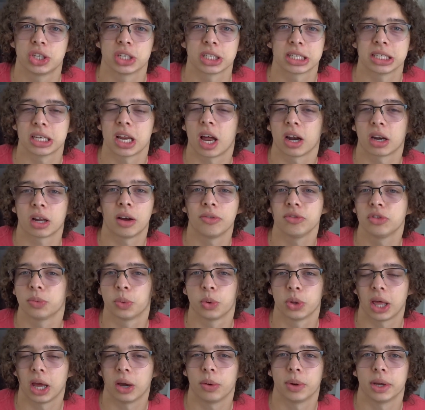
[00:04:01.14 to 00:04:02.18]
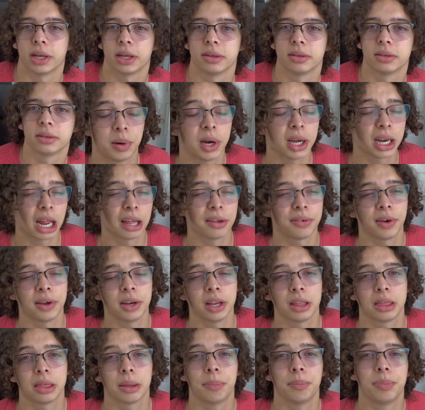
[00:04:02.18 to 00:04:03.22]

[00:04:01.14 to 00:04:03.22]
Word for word: just not comfortable that way. But I find it the